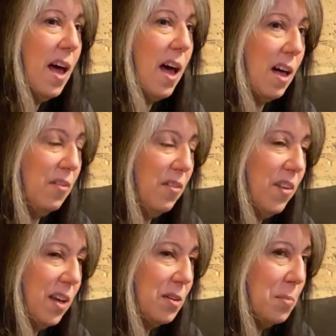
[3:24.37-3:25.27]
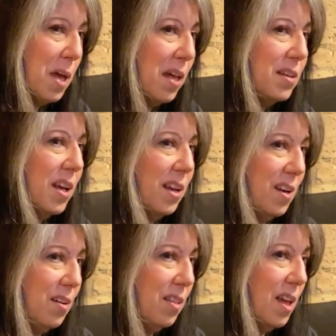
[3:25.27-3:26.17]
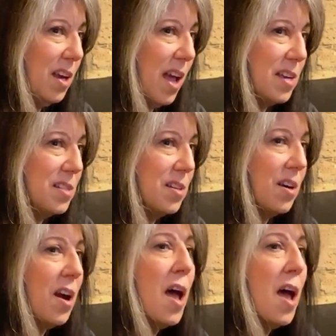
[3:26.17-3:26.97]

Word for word: Alva Vanderbilt and Caroline Astor,